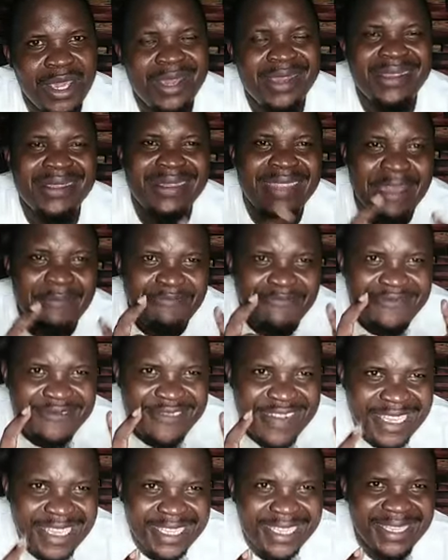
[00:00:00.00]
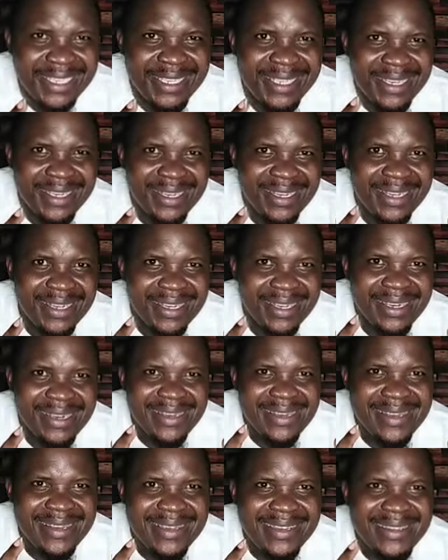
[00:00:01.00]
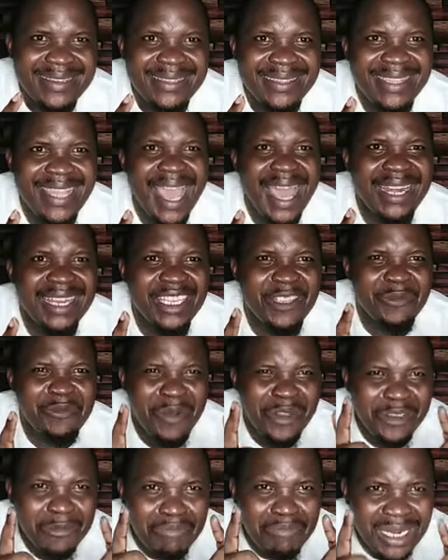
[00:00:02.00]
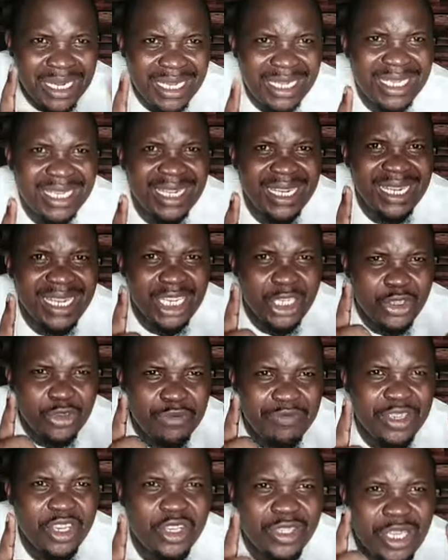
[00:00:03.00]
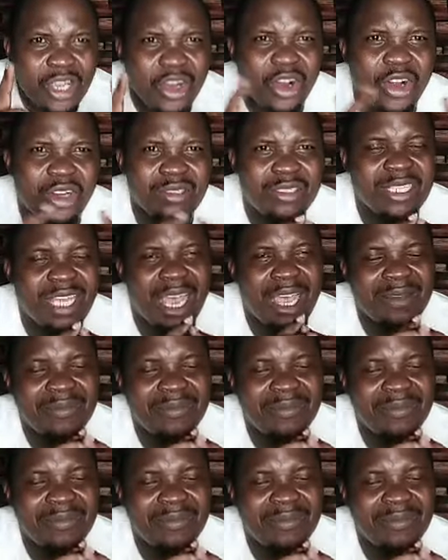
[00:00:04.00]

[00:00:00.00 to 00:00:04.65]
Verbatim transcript: The priests, their responsibility is to be on the altar.